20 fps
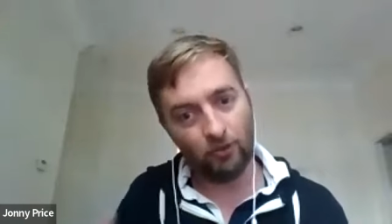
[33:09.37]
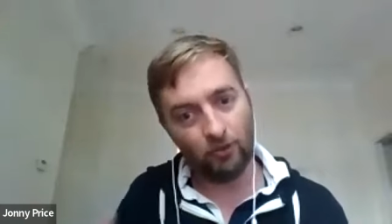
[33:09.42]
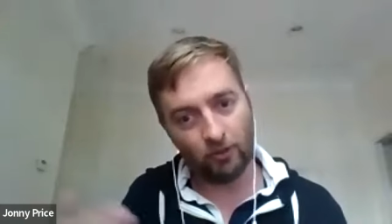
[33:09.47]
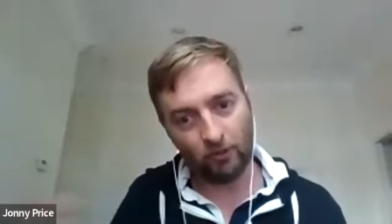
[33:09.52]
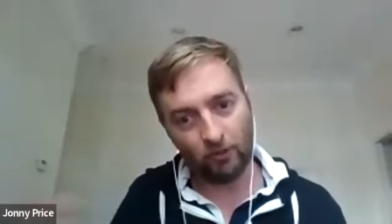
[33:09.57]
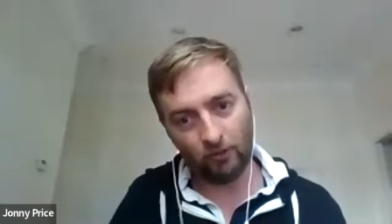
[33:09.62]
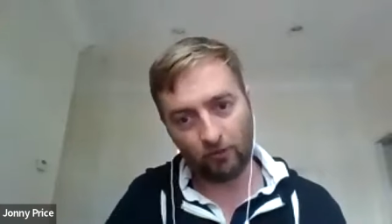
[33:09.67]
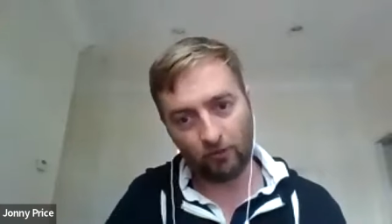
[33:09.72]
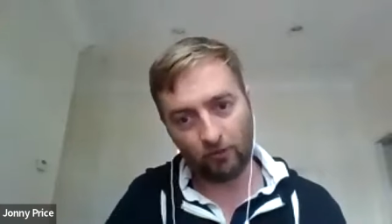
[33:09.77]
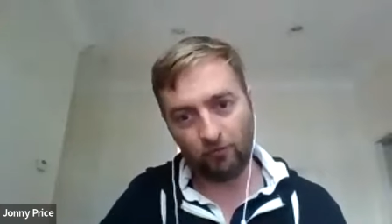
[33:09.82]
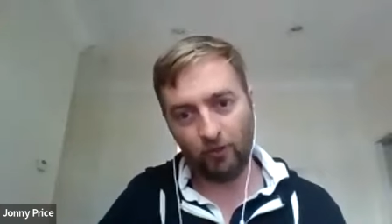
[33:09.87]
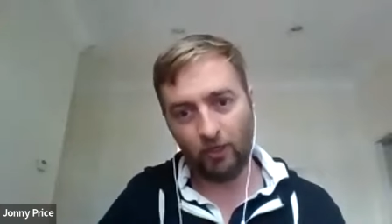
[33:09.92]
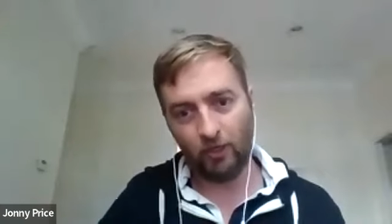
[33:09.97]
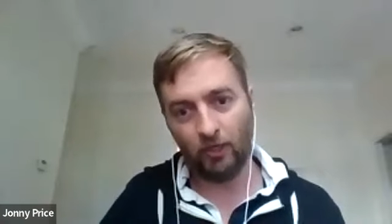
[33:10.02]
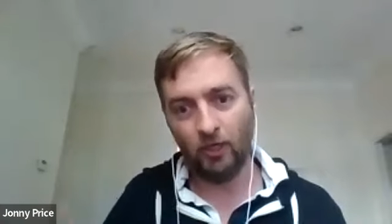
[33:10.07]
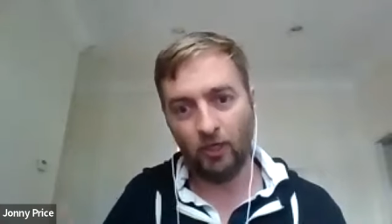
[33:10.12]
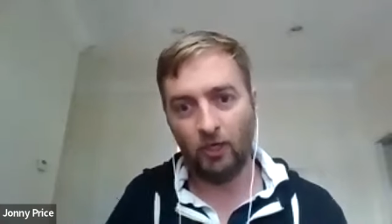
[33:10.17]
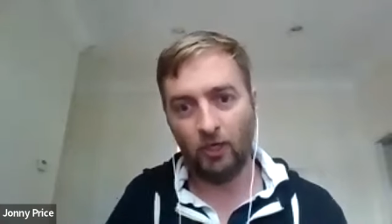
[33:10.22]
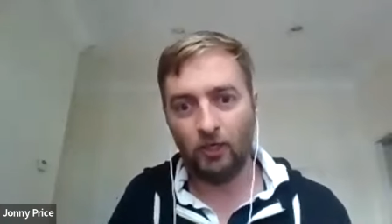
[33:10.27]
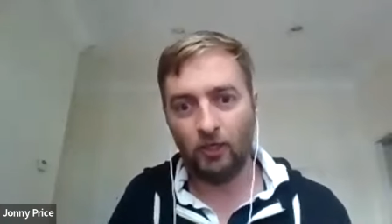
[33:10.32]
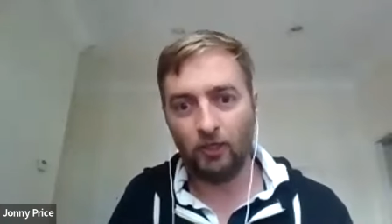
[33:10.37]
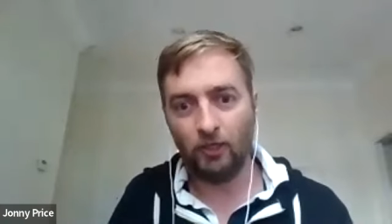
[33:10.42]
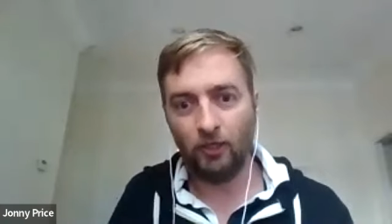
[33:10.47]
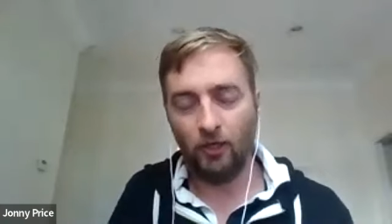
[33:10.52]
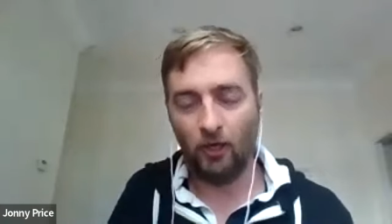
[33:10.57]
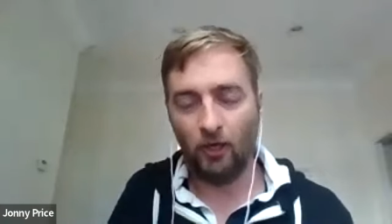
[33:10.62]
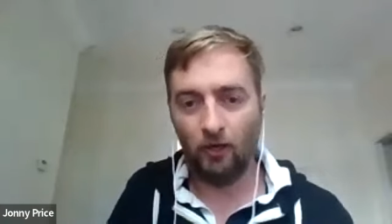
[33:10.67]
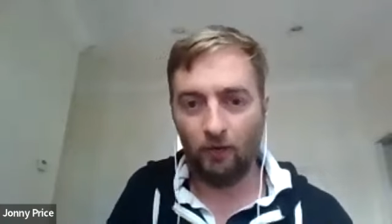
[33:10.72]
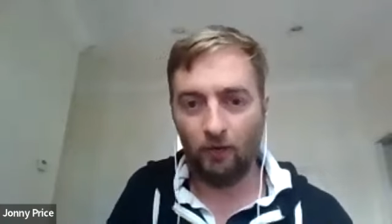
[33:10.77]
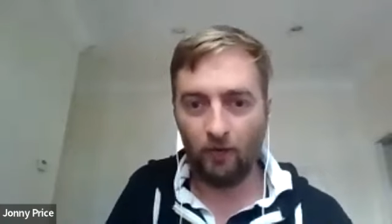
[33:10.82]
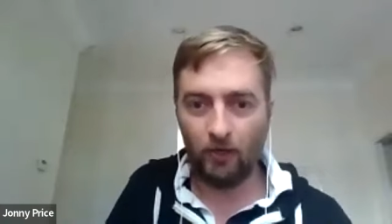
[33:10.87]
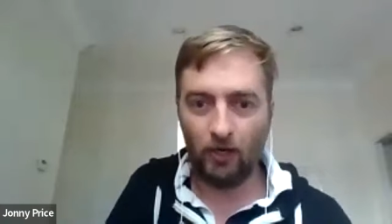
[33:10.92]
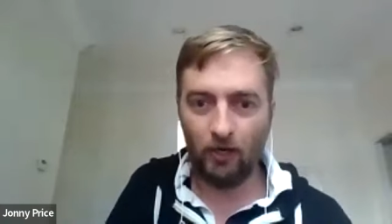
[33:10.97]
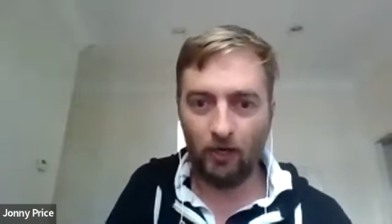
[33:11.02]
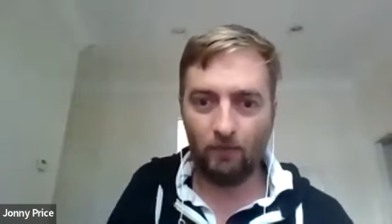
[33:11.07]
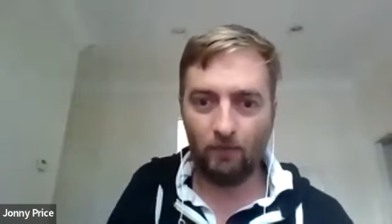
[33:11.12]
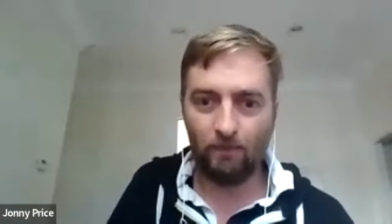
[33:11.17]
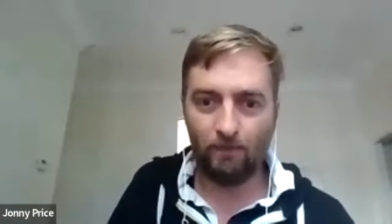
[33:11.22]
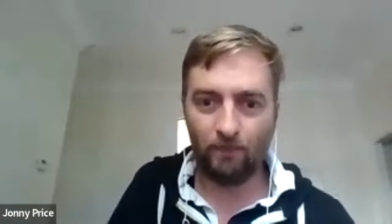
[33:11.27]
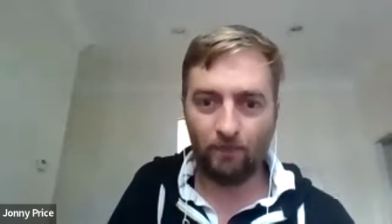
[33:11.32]
you can look for you know
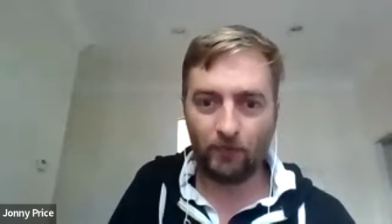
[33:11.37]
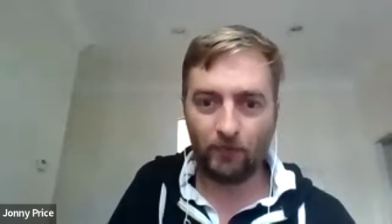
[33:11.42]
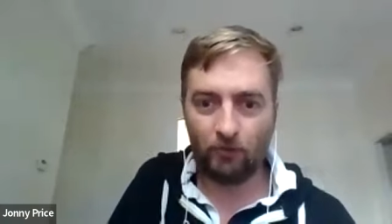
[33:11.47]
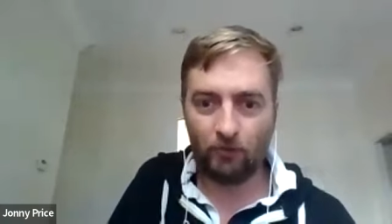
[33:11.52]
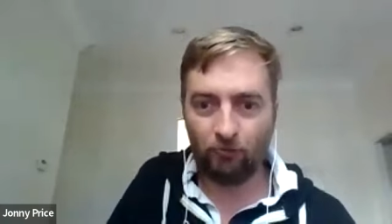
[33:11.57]
um,